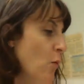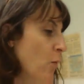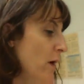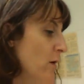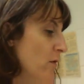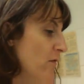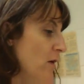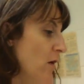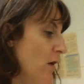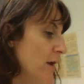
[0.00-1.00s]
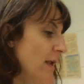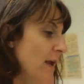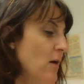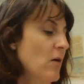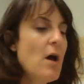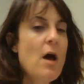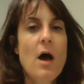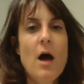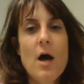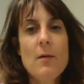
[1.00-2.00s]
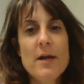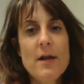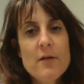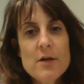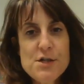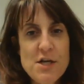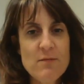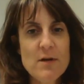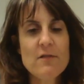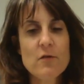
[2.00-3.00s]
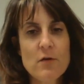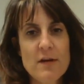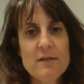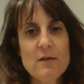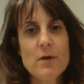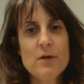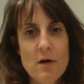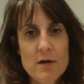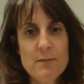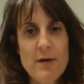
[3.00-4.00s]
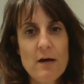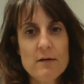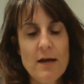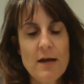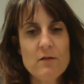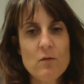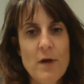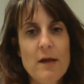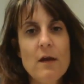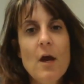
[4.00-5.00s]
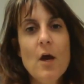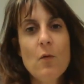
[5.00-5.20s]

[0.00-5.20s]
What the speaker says: We are moving on now. Another achievement of Greece that we talked about last week